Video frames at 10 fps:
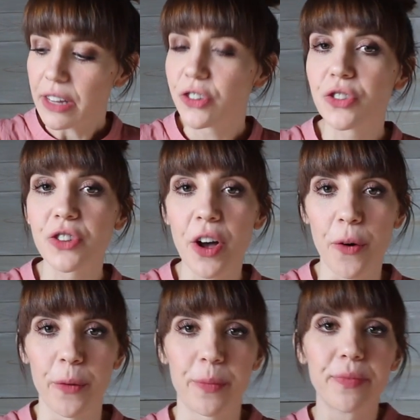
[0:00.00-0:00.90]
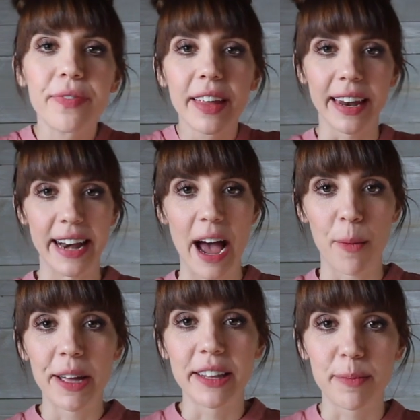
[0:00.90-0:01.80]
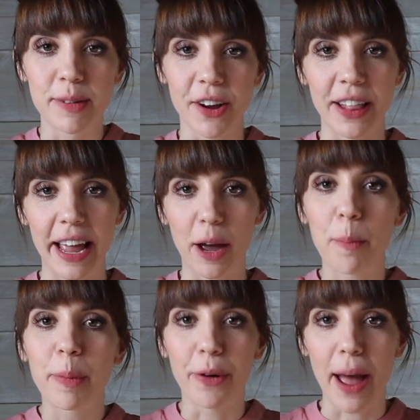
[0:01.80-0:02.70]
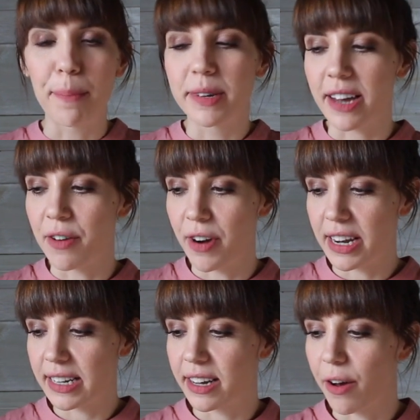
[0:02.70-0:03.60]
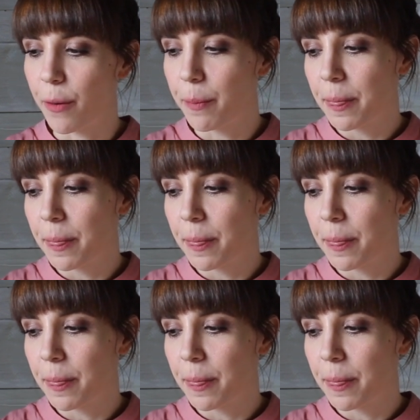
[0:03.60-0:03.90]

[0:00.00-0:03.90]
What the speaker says: So now my lips are like prepped and ready to go.